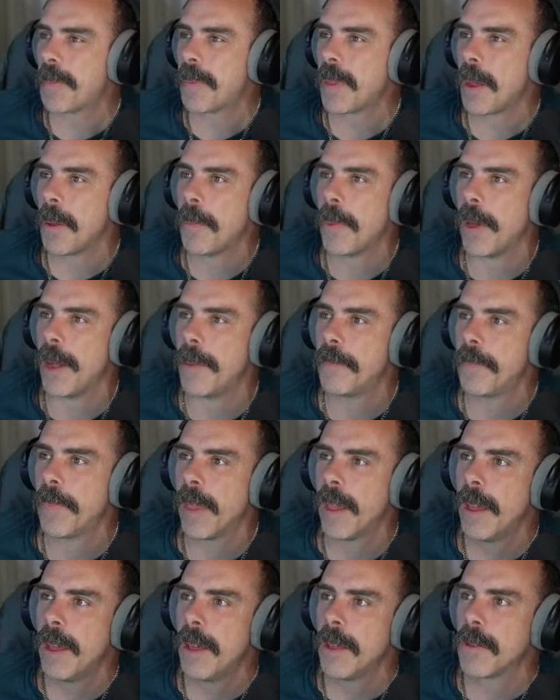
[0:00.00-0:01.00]
But
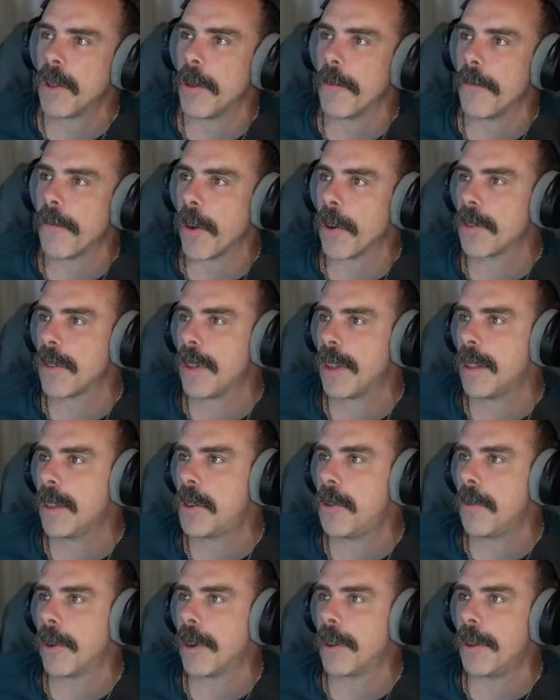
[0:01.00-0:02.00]
so the first thing that
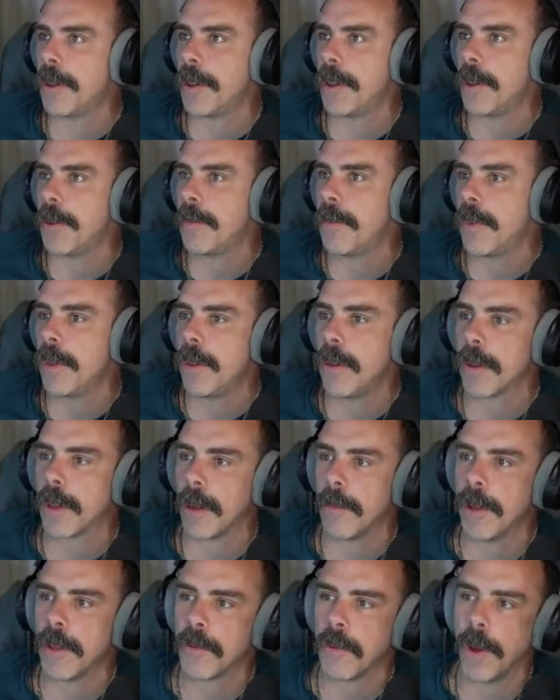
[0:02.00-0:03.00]
you want to do, you come
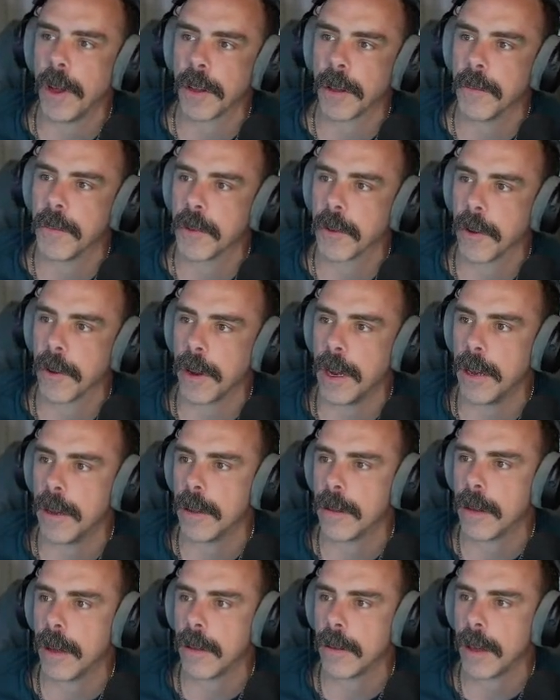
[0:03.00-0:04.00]
to this welcome screen. It
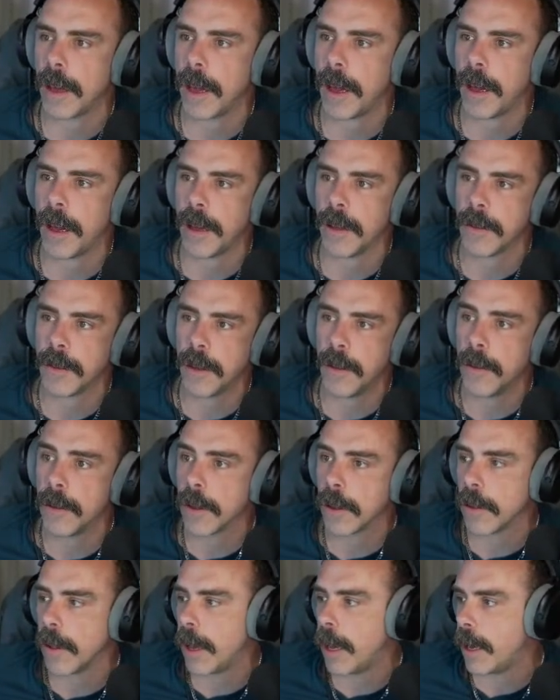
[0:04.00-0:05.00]
says, haha, see you in the
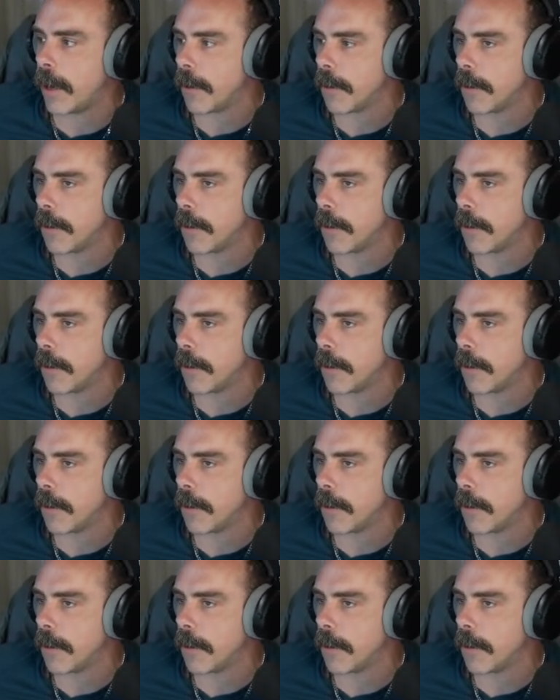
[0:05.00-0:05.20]
cloud.